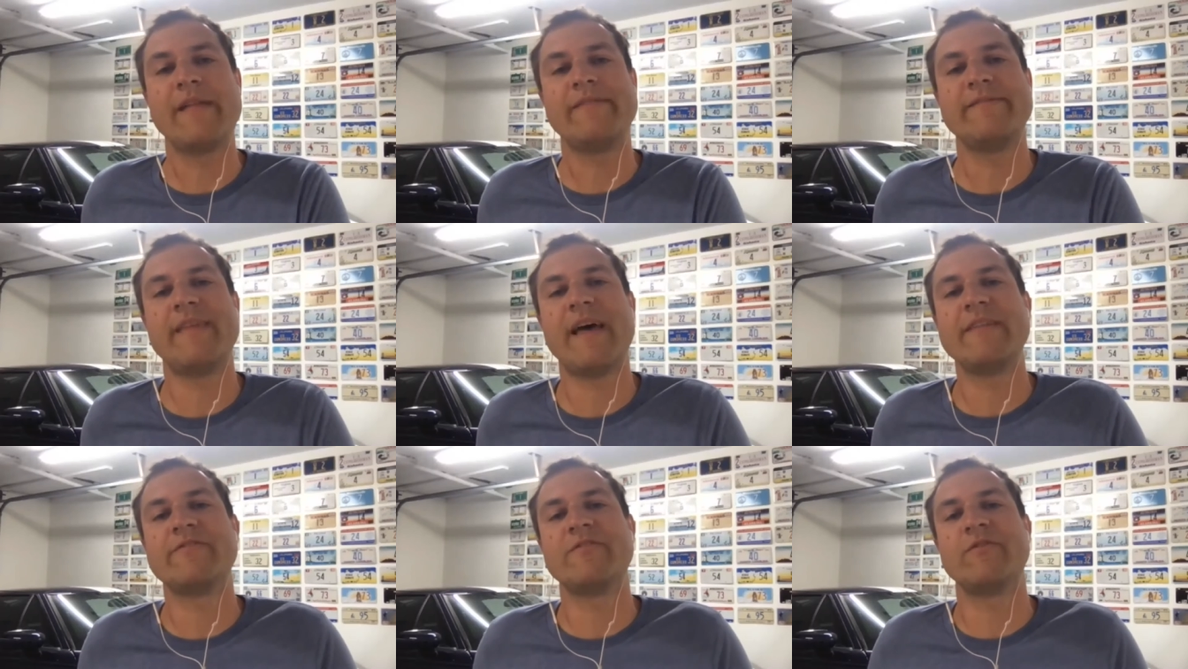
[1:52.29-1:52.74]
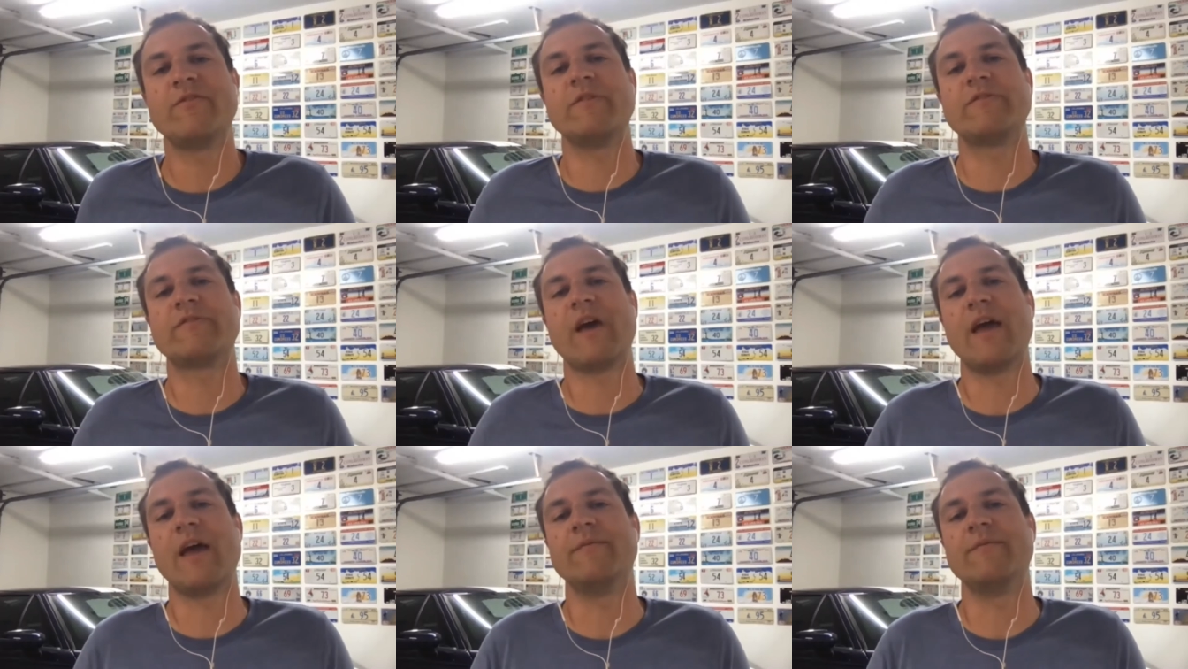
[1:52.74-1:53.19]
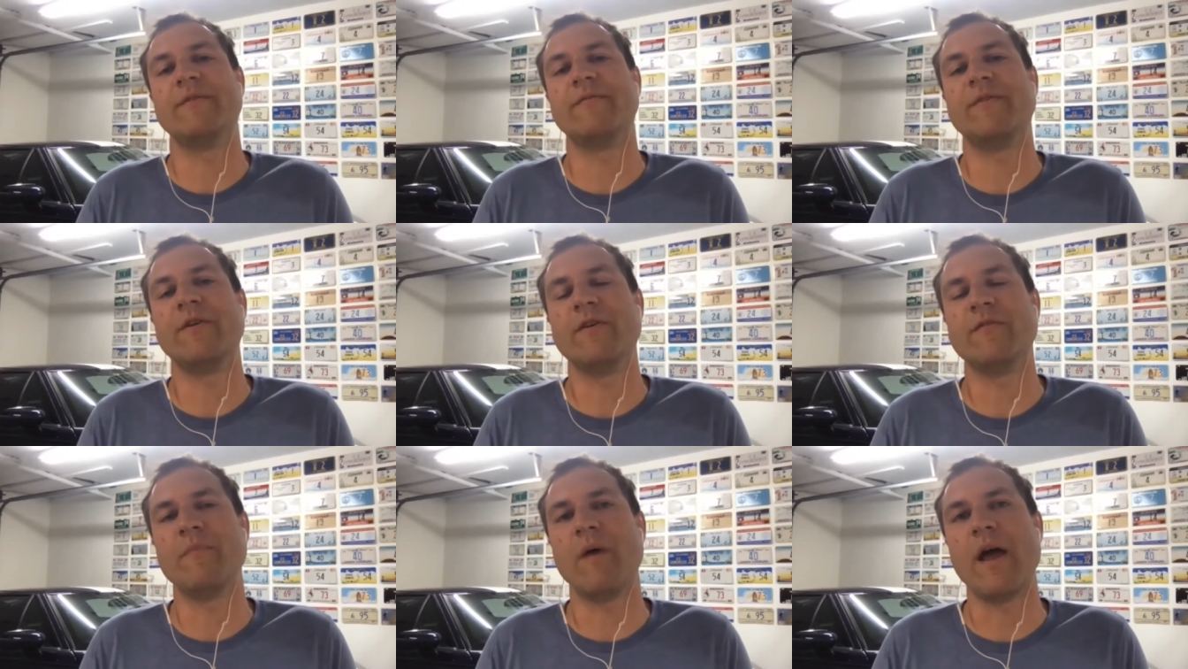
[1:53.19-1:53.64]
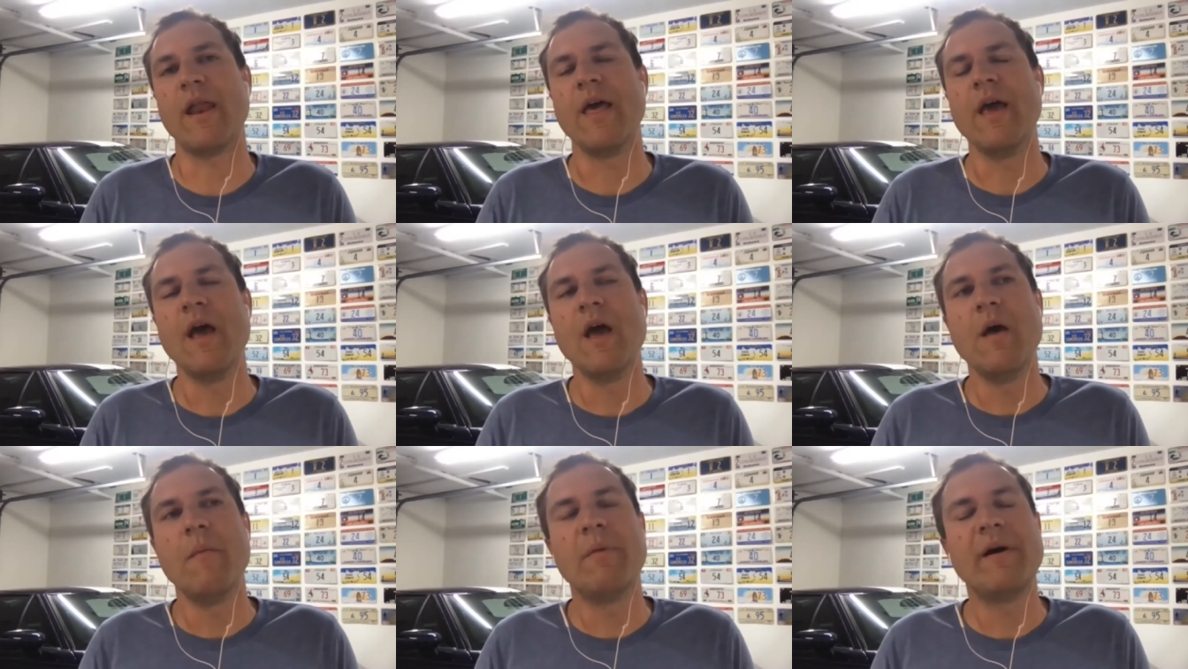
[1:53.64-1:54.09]
That's that's always kind of a fear of mine.
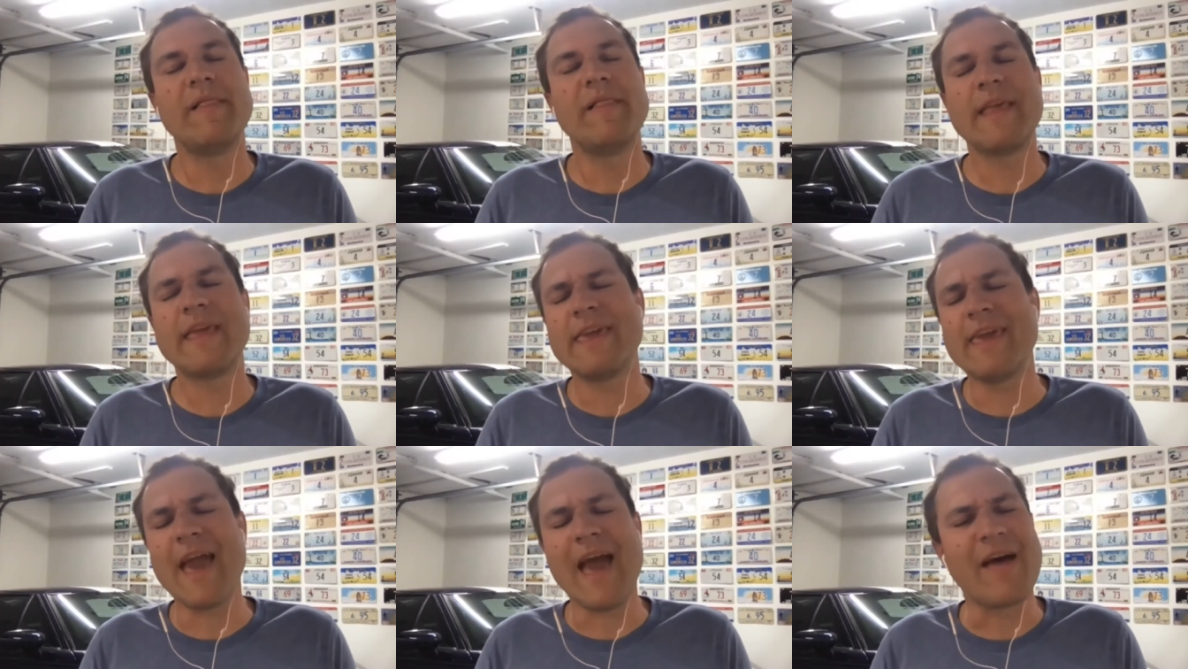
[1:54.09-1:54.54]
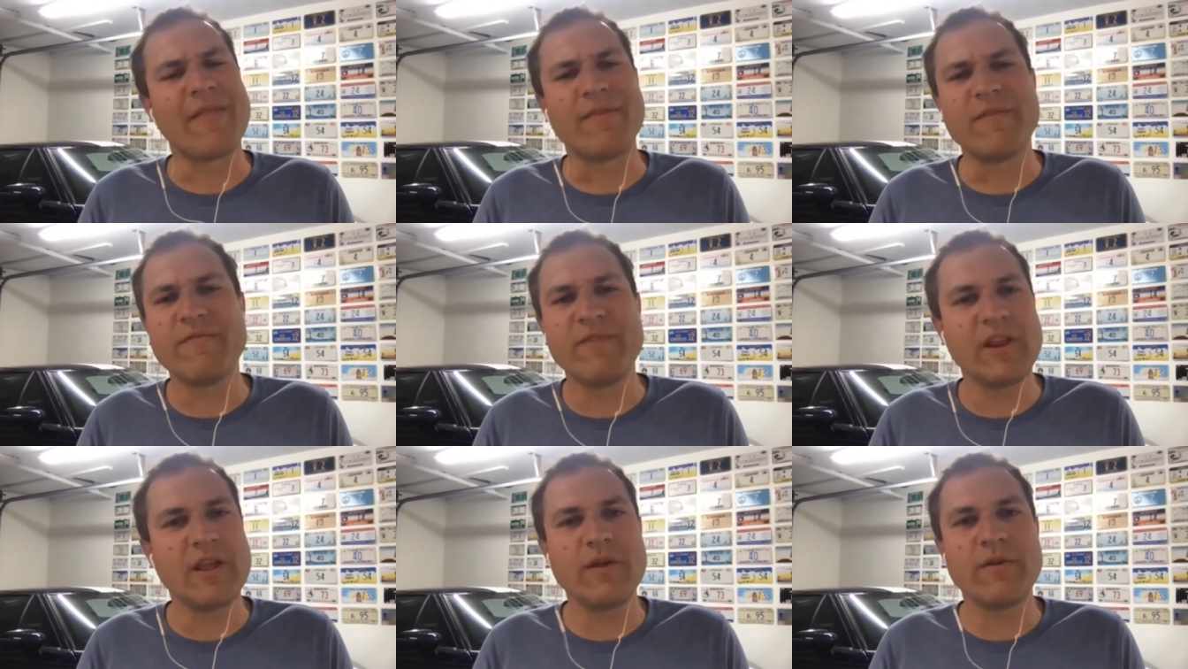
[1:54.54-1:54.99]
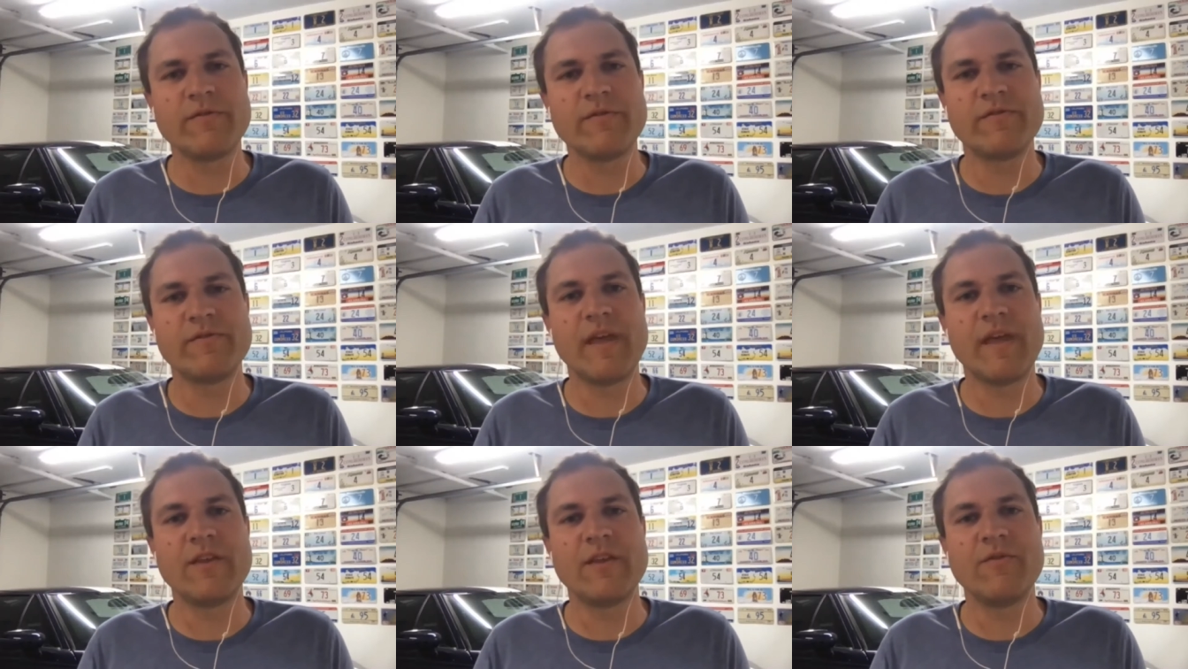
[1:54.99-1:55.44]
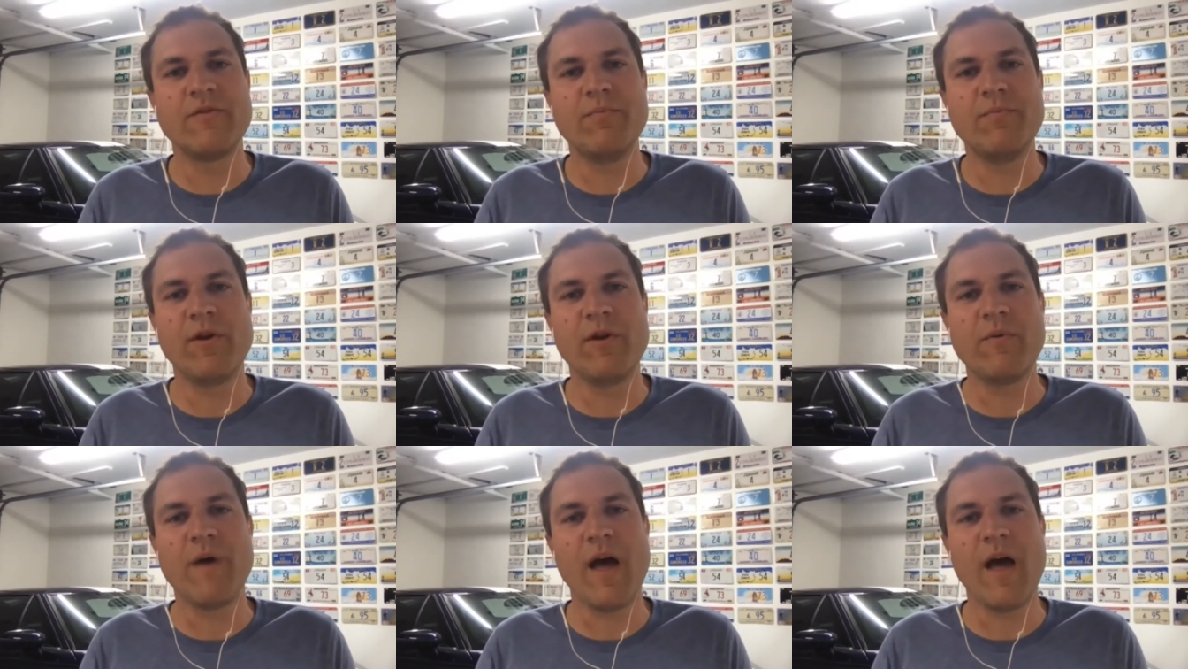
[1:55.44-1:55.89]
But like, yeah, the videos they do
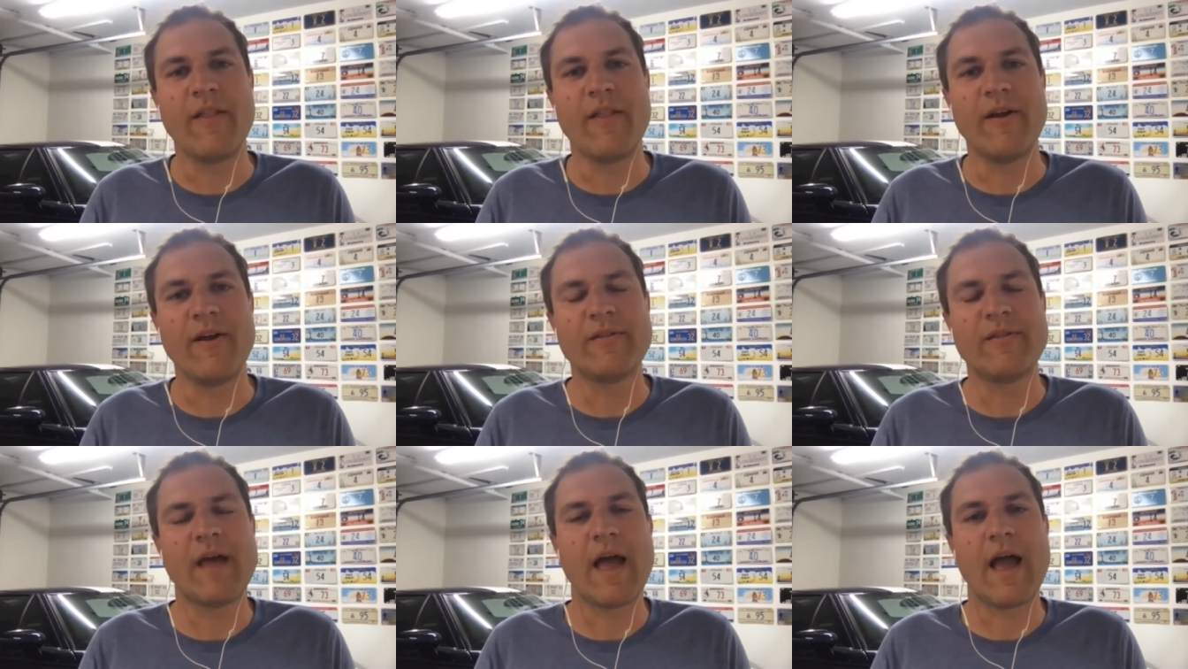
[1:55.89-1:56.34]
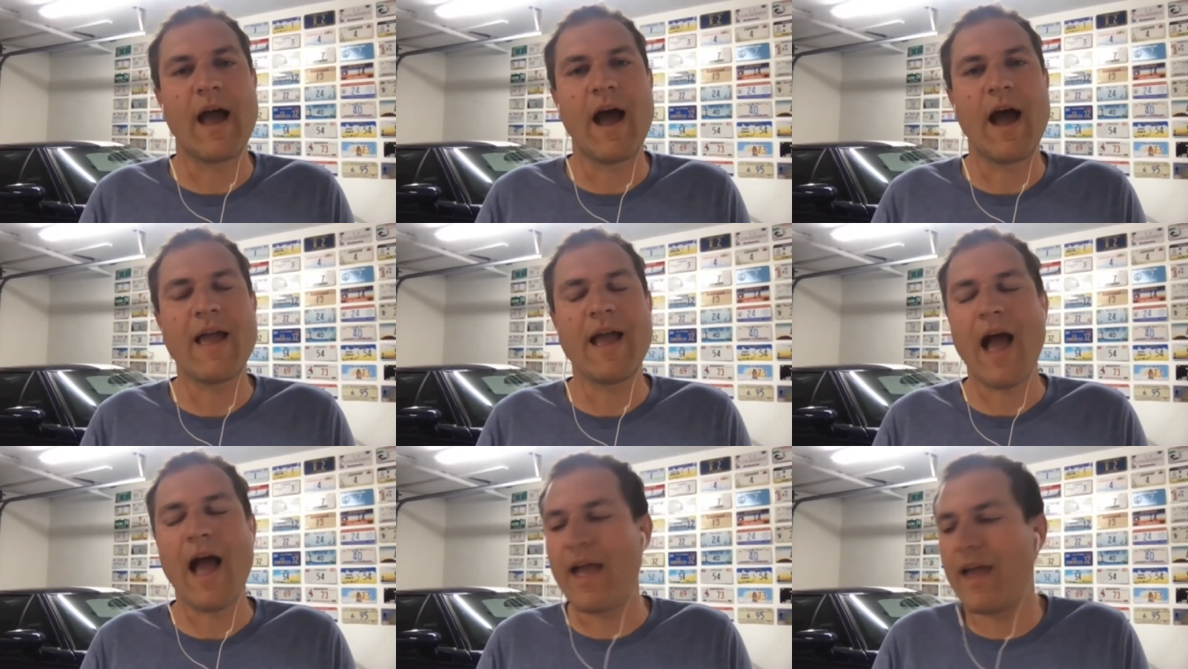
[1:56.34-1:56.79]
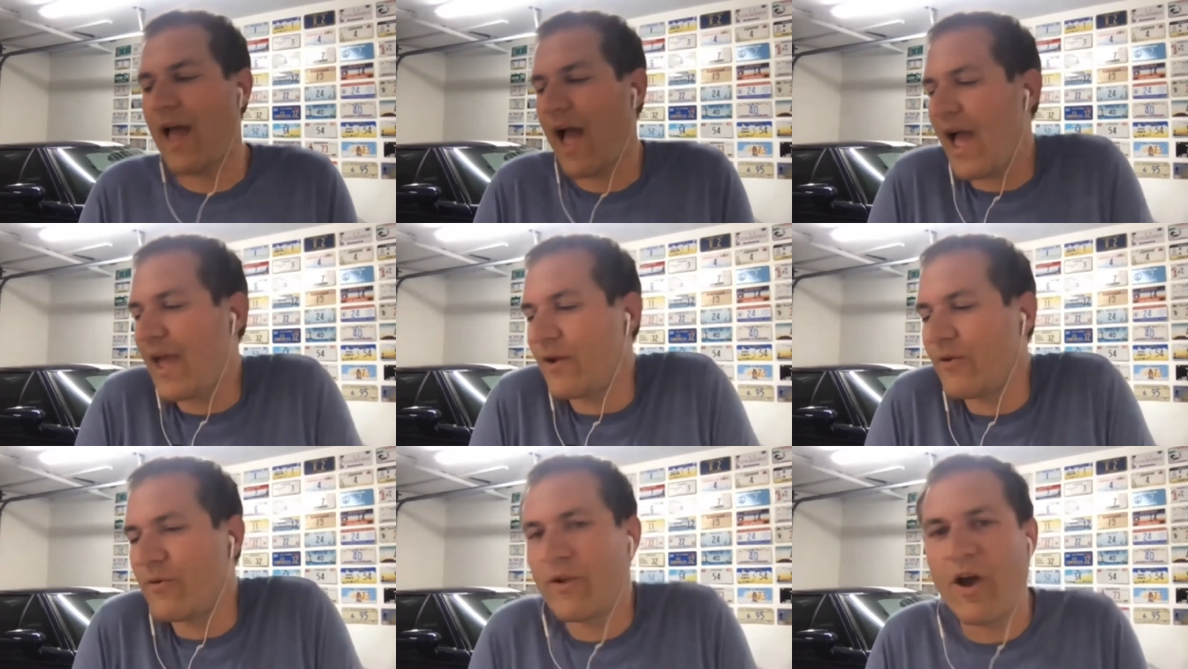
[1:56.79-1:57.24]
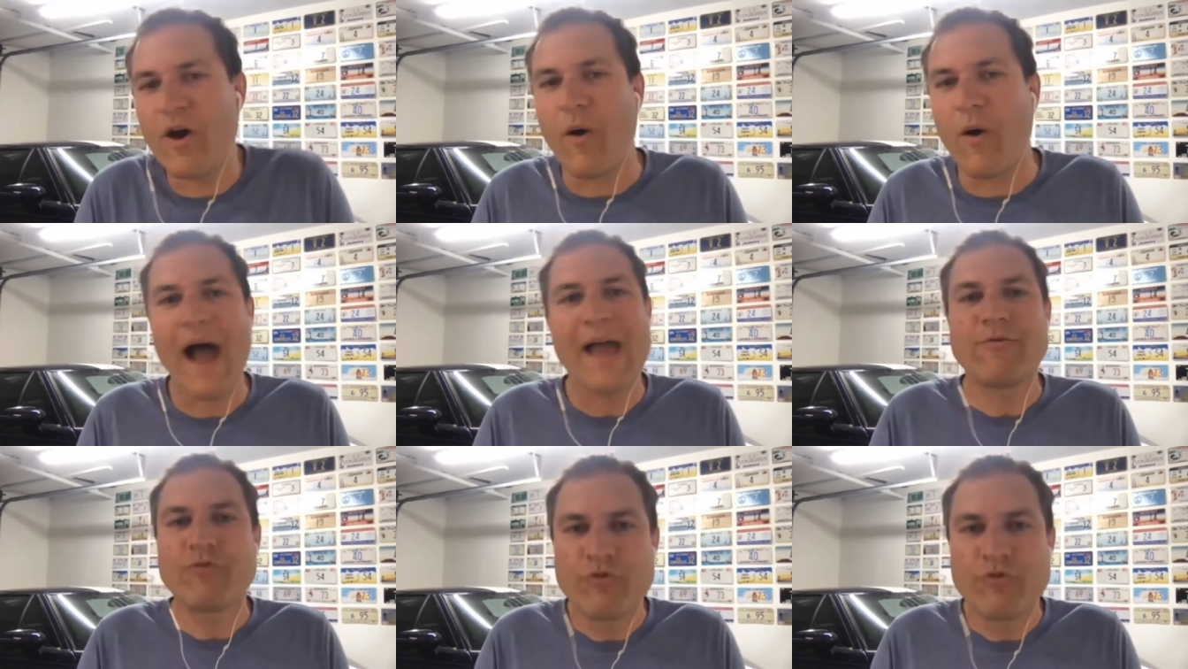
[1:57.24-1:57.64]
pretty well, don't they? I I, I don't know.